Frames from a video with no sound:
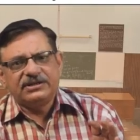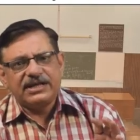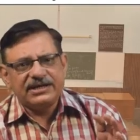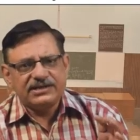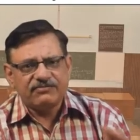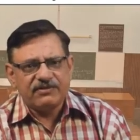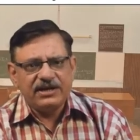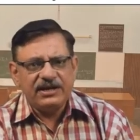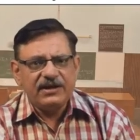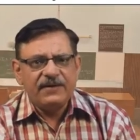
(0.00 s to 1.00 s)
That is
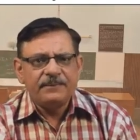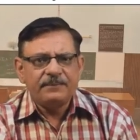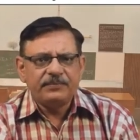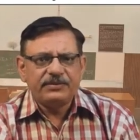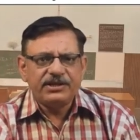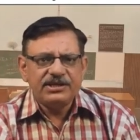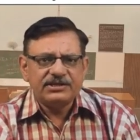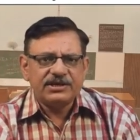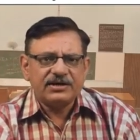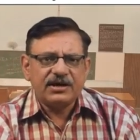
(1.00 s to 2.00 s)
why these are